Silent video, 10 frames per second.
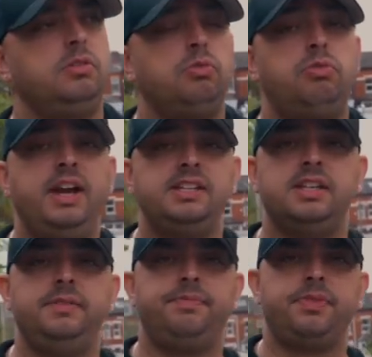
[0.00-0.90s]

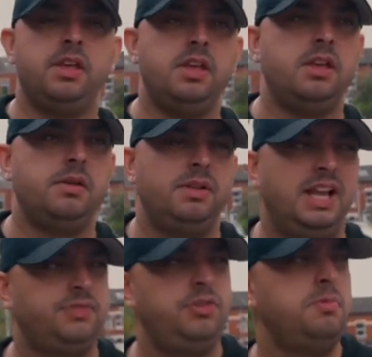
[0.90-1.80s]
crazy.
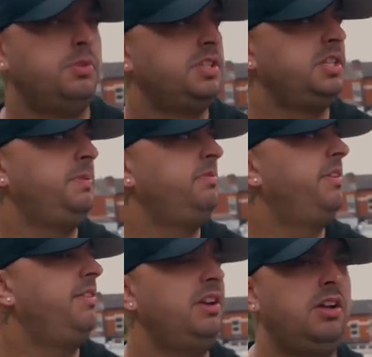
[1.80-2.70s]
Last few months, it's been
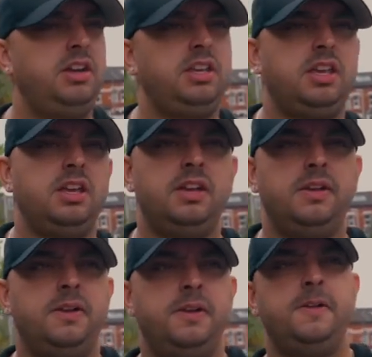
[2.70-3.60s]
very like,
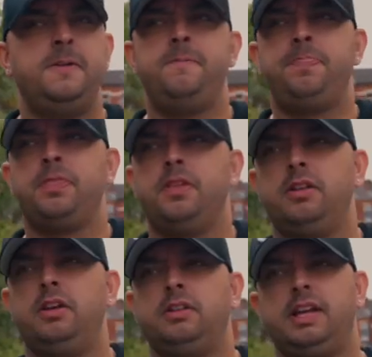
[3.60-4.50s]

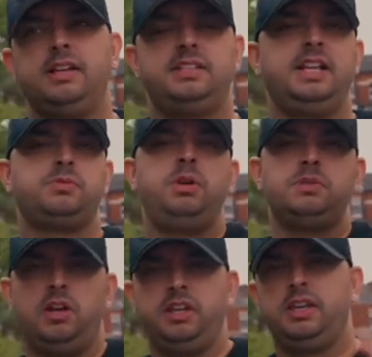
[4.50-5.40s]
okay, so that's what it
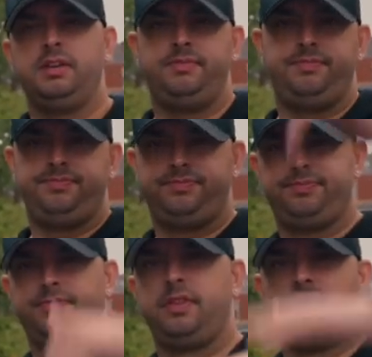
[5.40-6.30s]
was like.
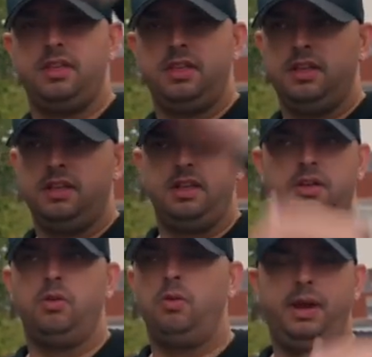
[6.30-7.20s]

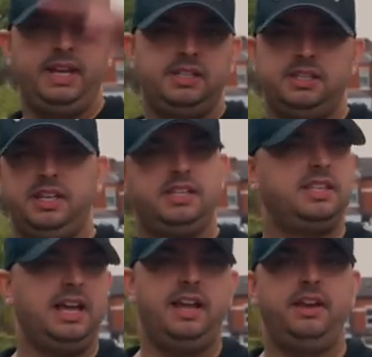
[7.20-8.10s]
Always this,
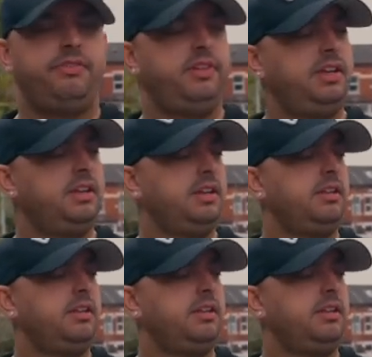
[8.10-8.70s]
that, and everything.